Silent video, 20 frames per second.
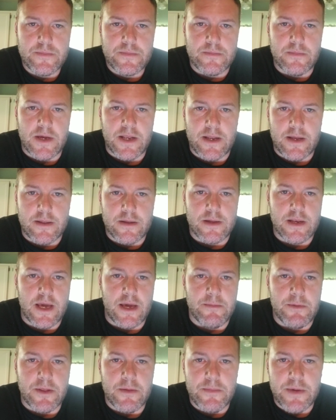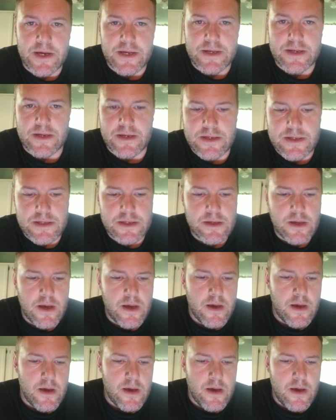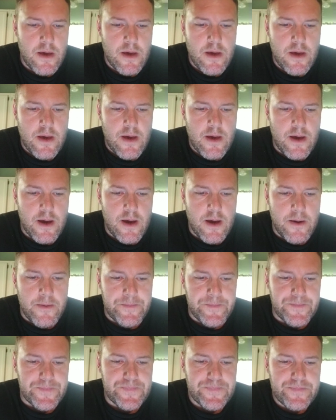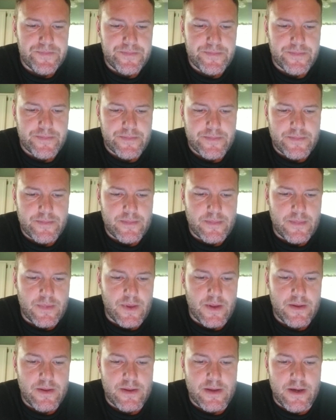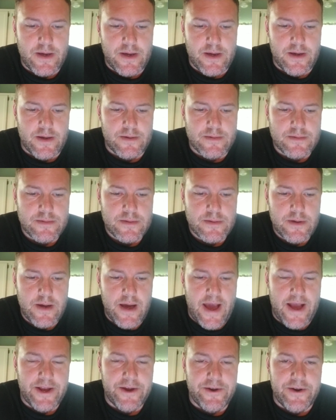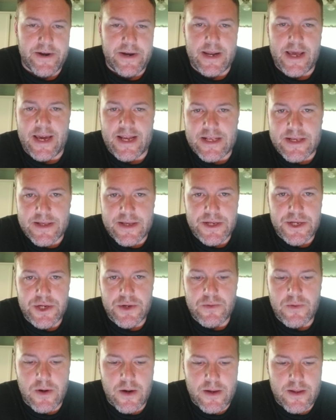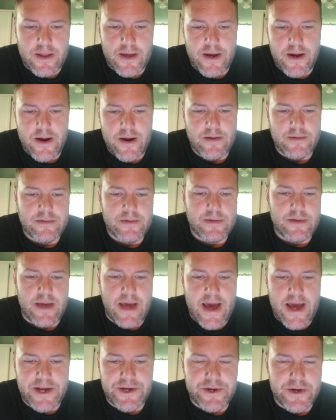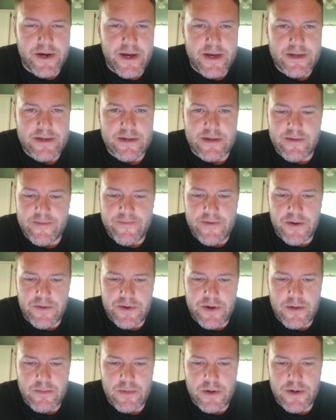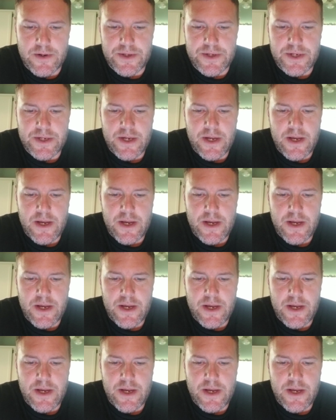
meaning the name of the business, the accurate dates that you worked there, the address and the phone numbers,